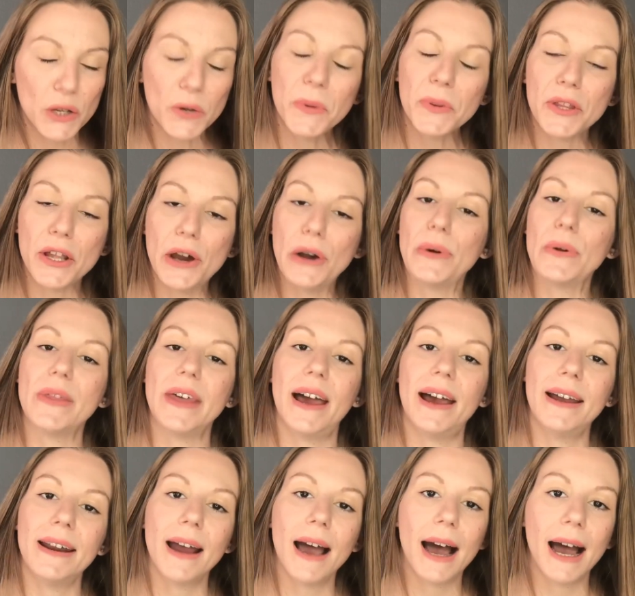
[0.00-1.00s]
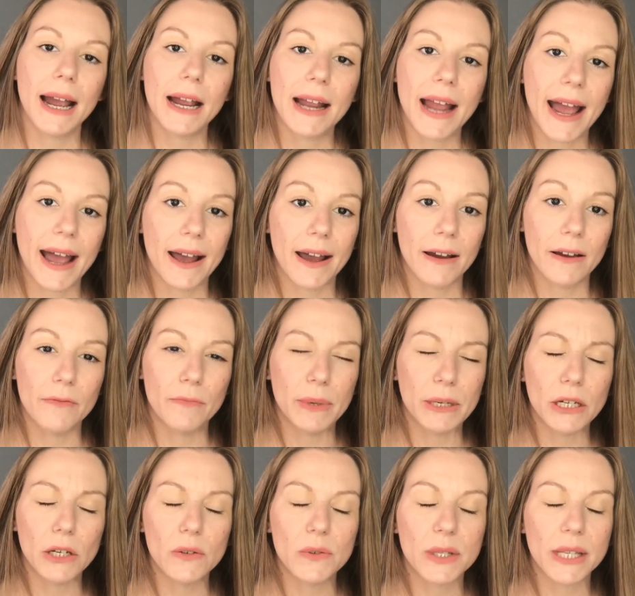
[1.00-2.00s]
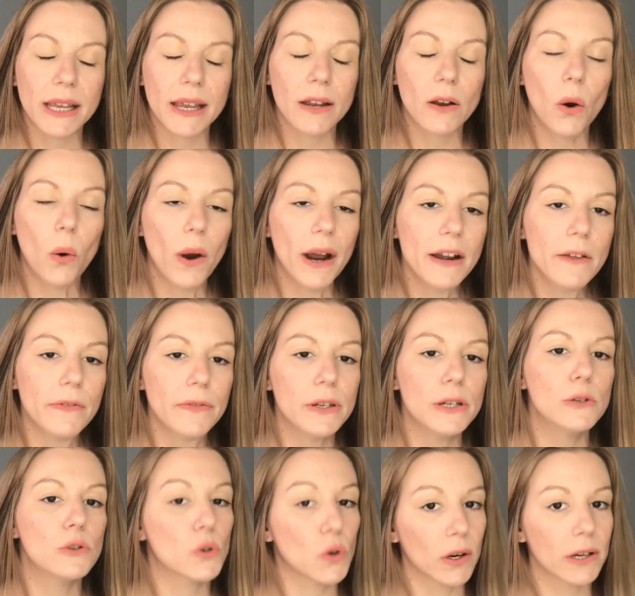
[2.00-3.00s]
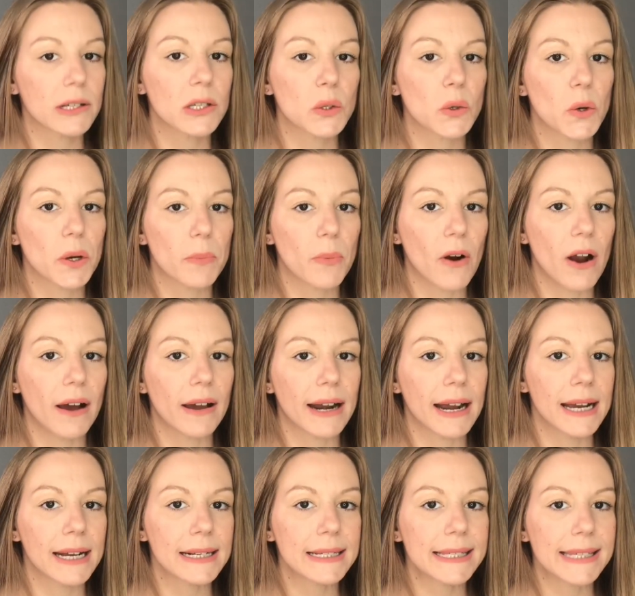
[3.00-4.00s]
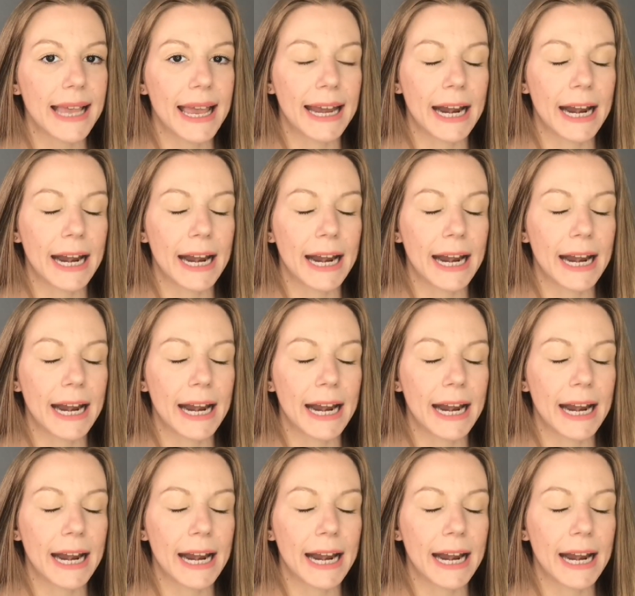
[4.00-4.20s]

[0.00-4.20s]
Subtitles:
you'll know that I have been using quite a few drugstore products,